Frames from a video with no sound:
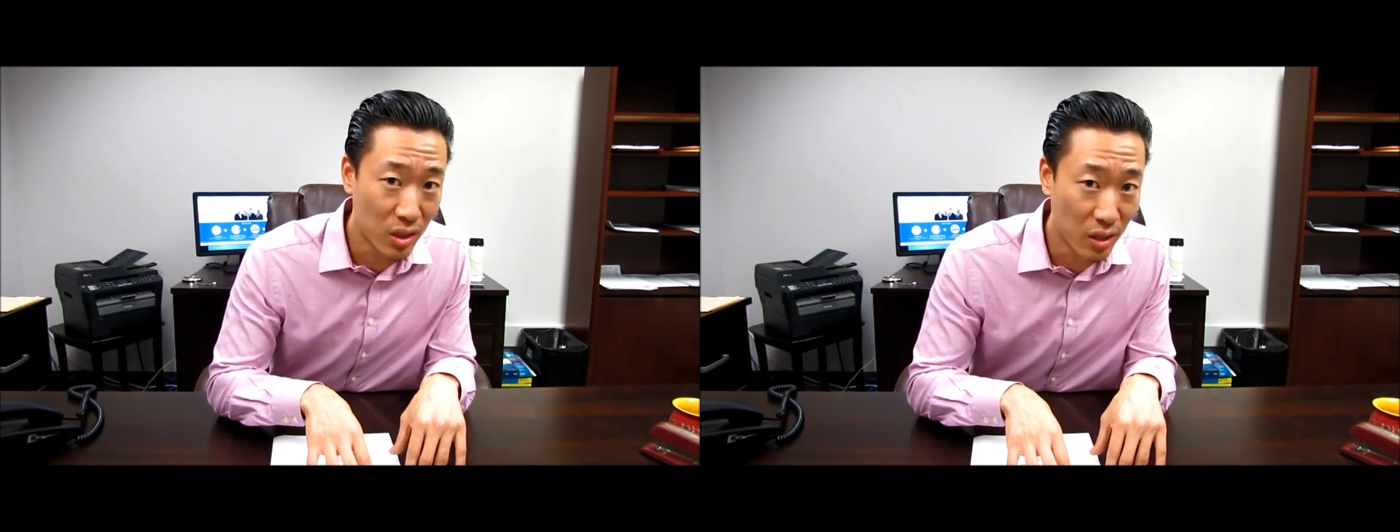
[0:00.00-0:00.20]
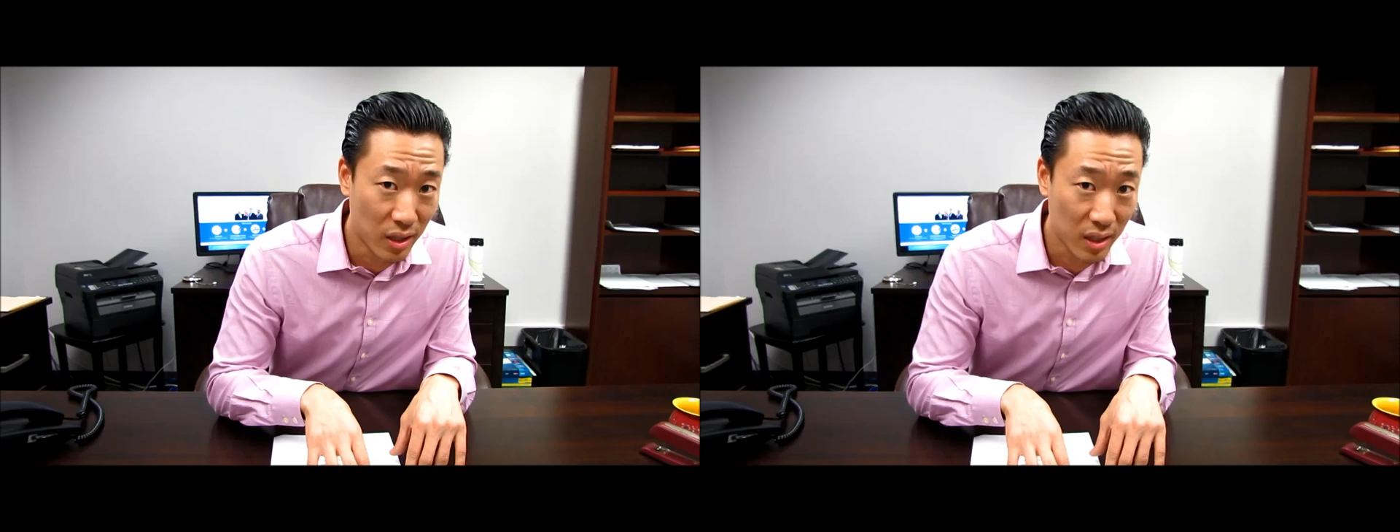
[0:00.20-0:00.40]

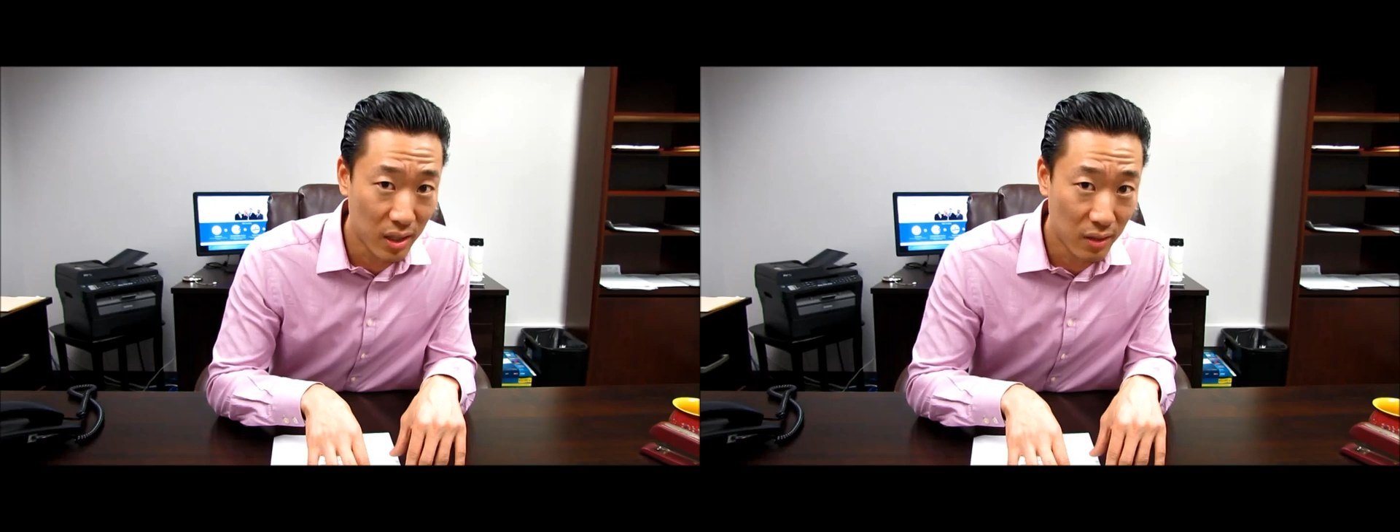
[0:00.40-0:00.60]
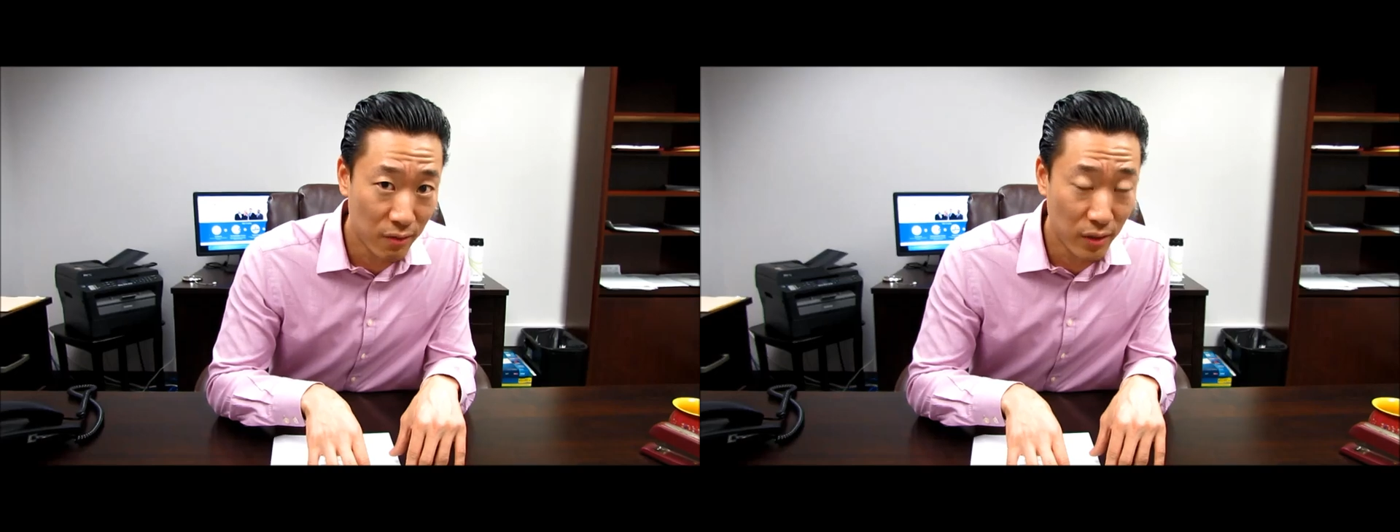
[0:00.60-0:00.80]
took
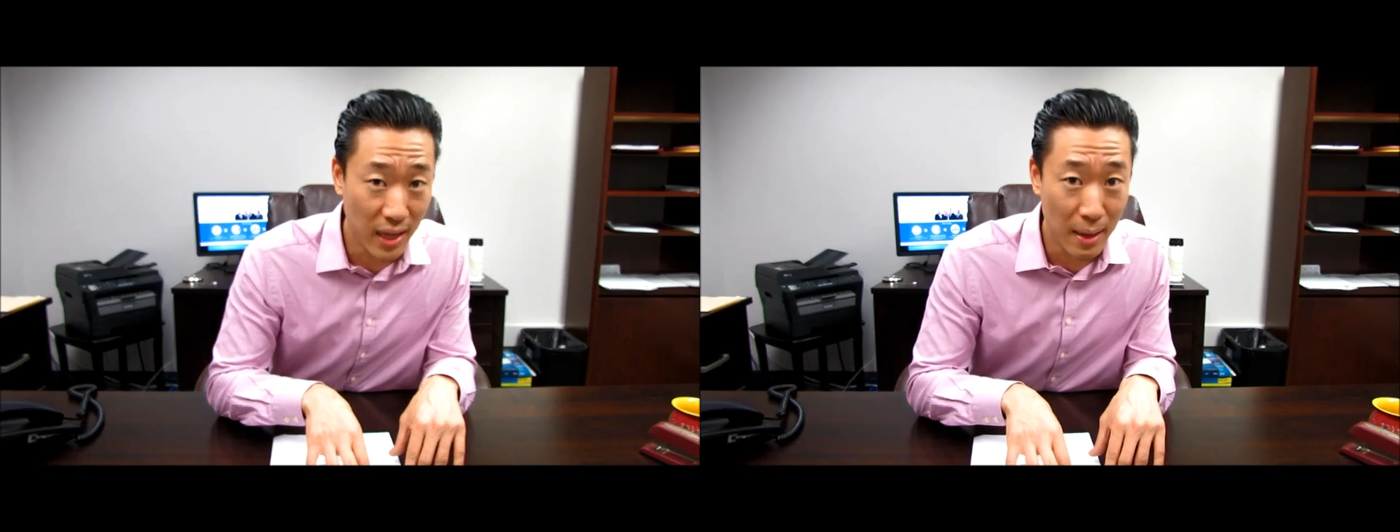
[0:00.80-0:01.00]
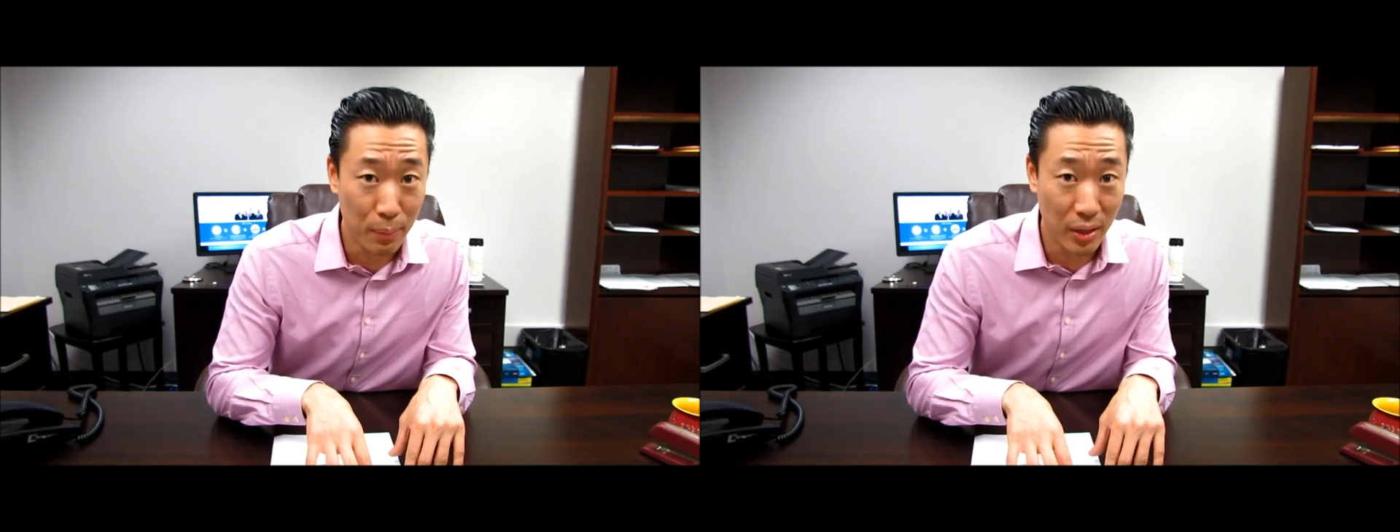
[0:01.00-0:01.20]
for
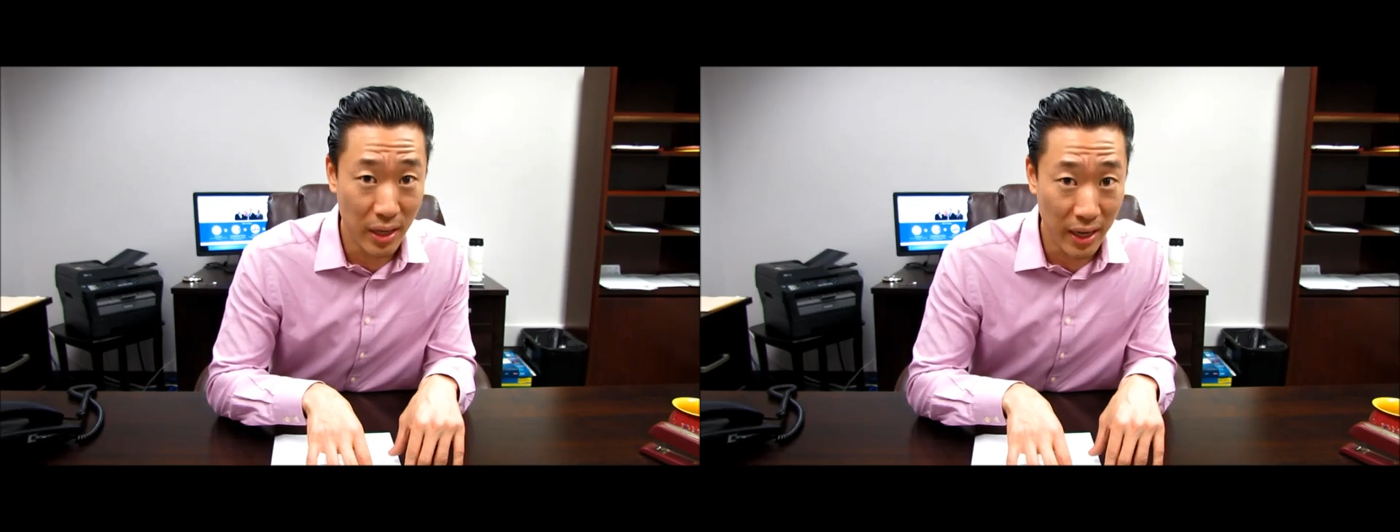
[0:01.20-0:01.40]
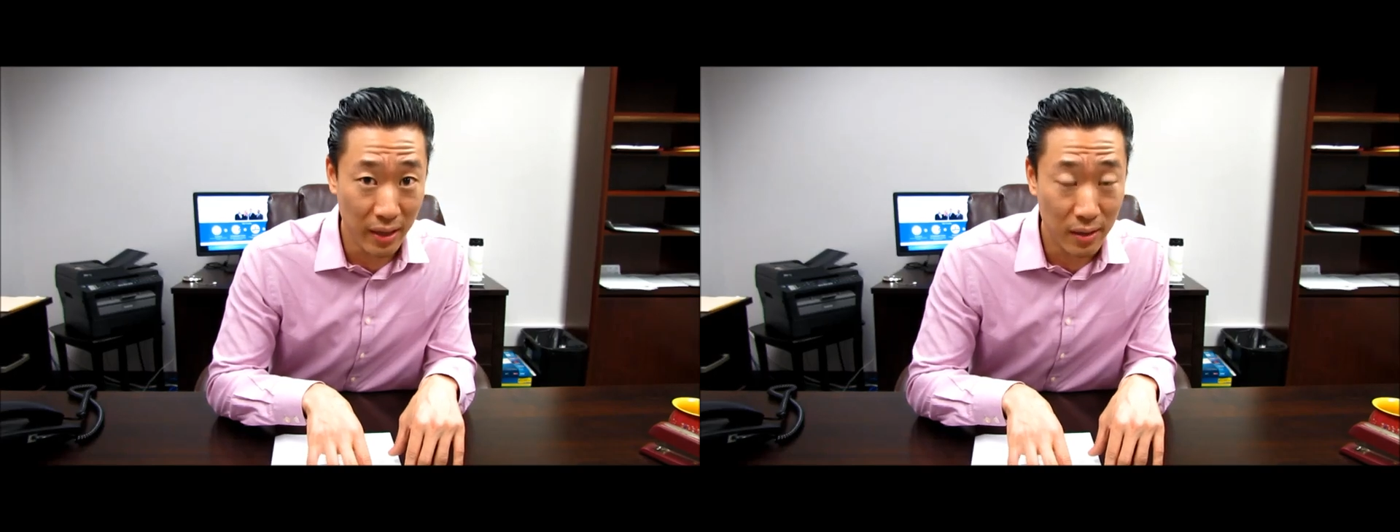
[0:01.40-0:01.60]
the
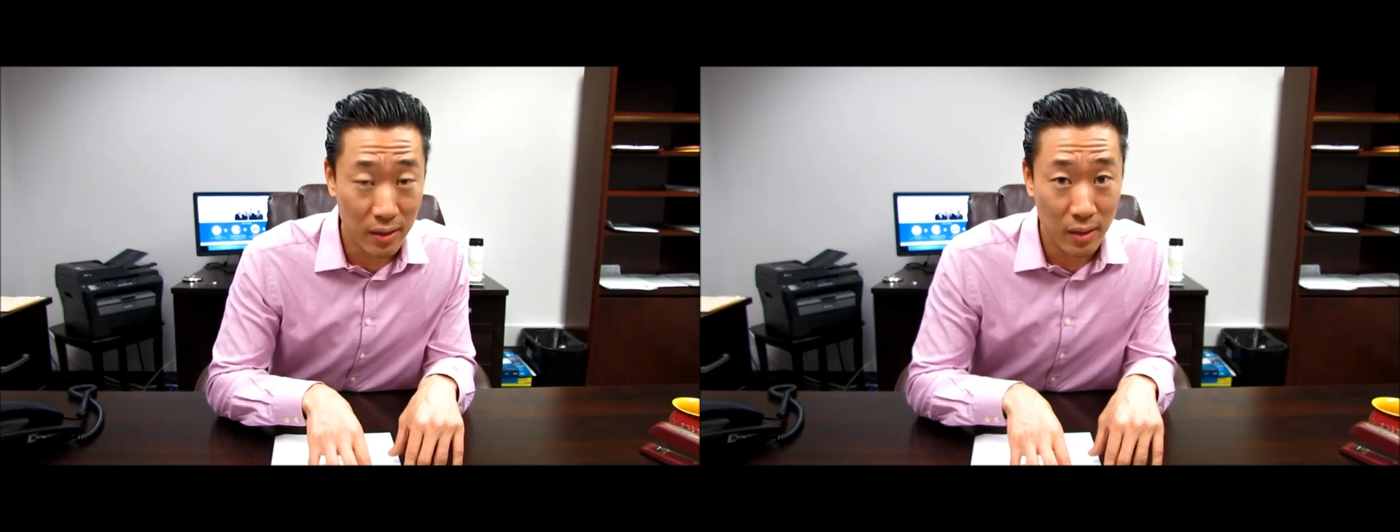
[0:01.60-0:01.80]
MBA